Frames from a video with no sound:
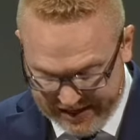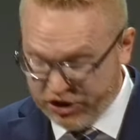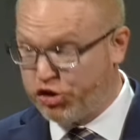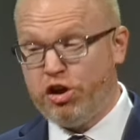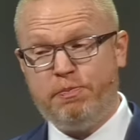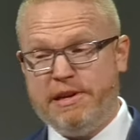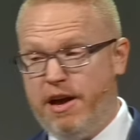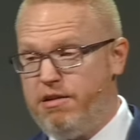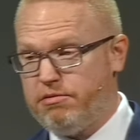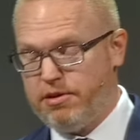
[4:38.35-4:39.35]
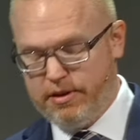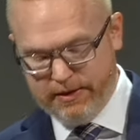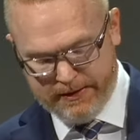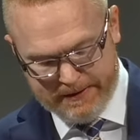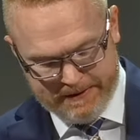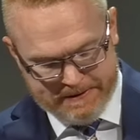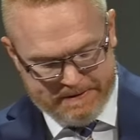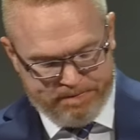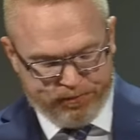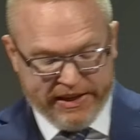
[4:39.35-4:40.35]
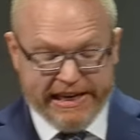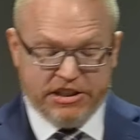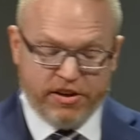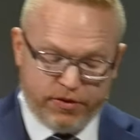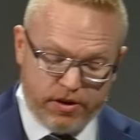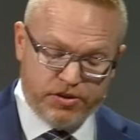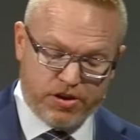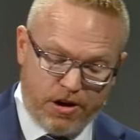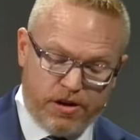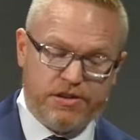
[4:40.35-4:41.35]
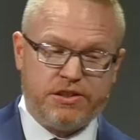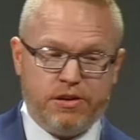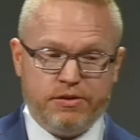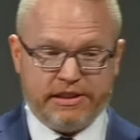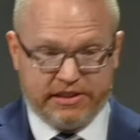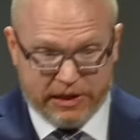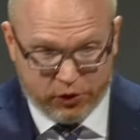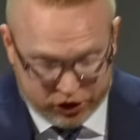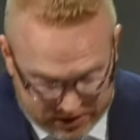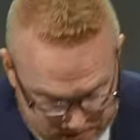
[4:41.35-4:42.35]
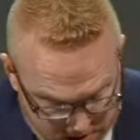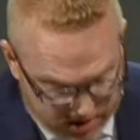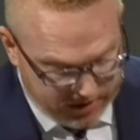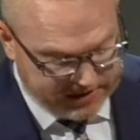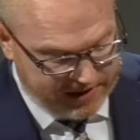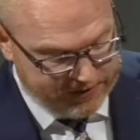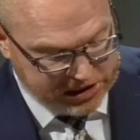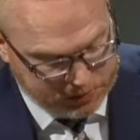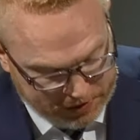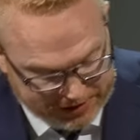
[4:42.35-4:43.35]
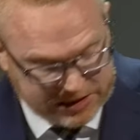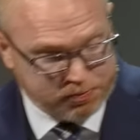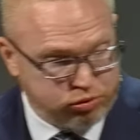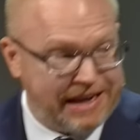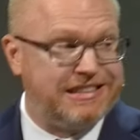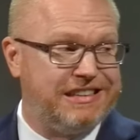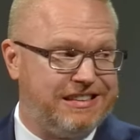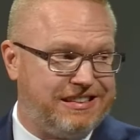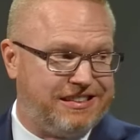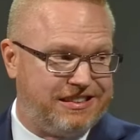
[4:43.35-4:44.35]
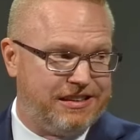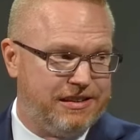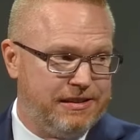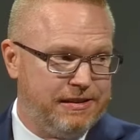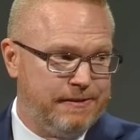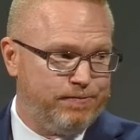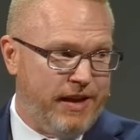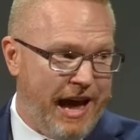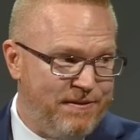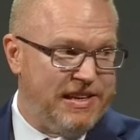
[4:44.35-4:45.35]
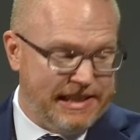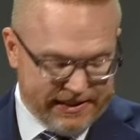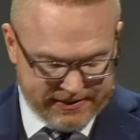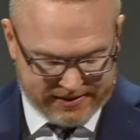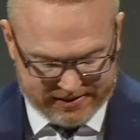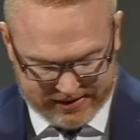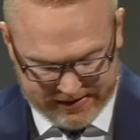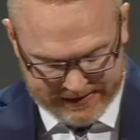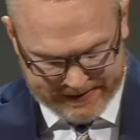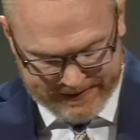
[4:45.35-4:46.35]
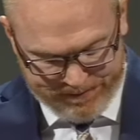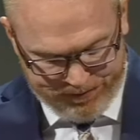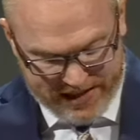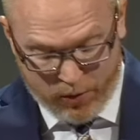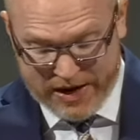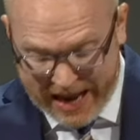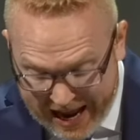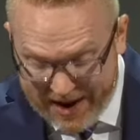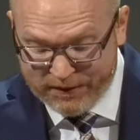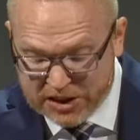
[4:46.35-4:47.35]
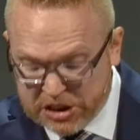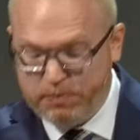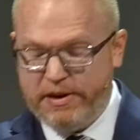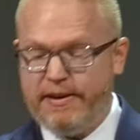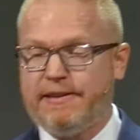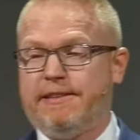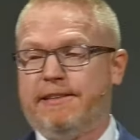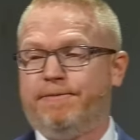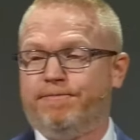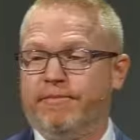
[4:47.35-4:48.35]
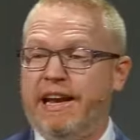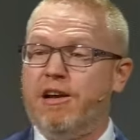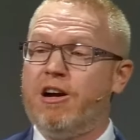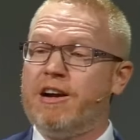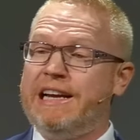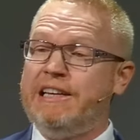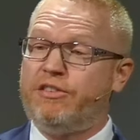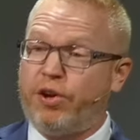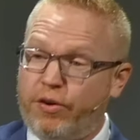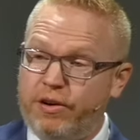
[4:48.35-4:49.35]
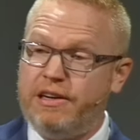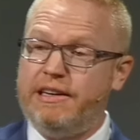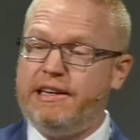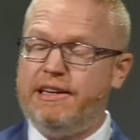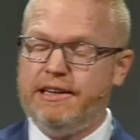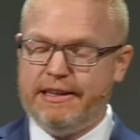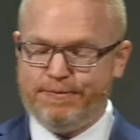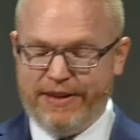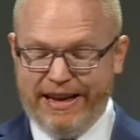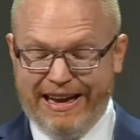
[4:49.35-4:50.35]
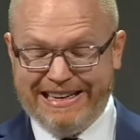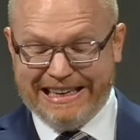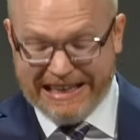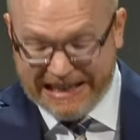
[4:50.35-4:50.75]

And truth be known, each of those are also distinguishing marks of the Spirit's presence, evidence that we have the Spirit and are internally and